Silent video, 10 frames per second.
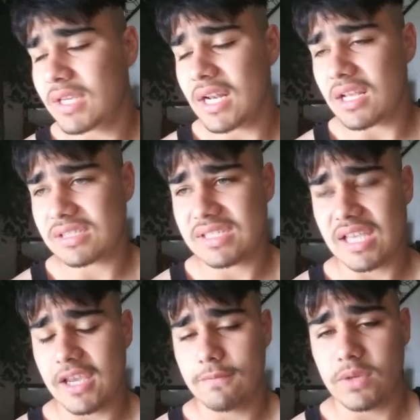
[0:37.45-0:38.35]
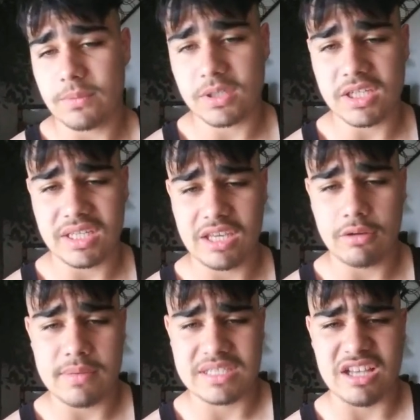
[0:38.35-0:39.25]
cannot save me, I'm gonna
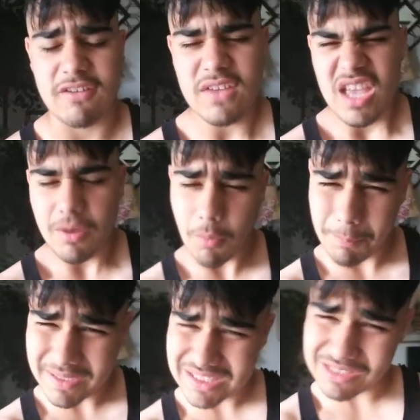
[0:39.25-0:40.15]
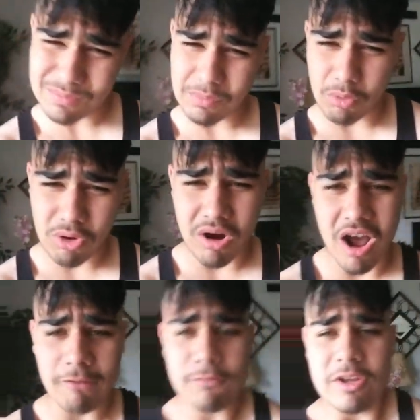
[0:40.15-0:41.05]
kill myself. And what pisses me more
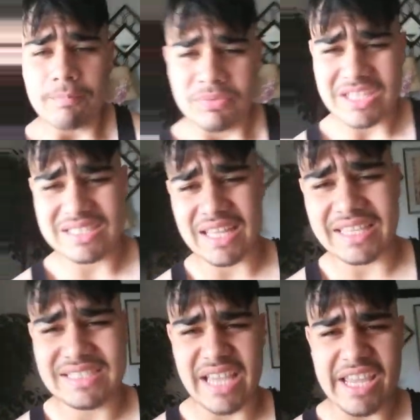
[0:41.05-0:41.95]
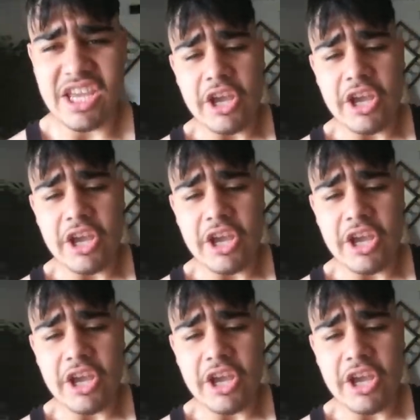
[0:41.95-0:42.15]
off is that they say,